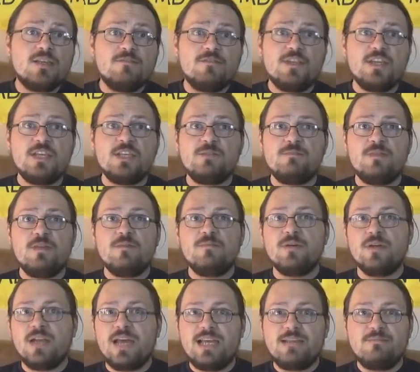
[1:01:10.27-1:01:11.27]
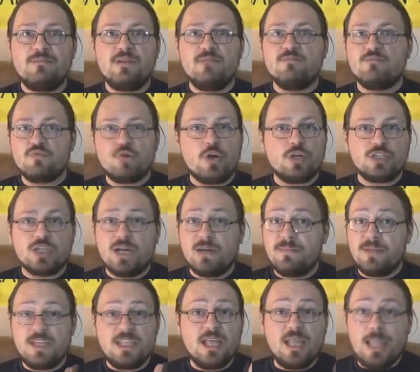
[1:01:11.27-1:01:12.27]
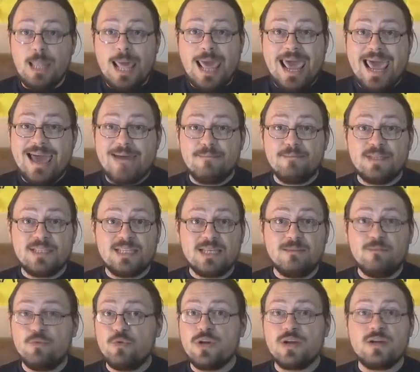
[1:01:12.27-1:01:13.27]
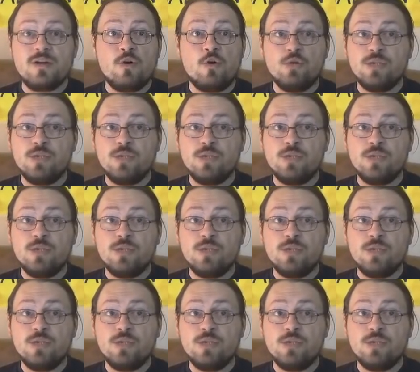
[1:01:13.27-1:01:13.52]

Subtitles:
if these people had been brought up in a lab somewhere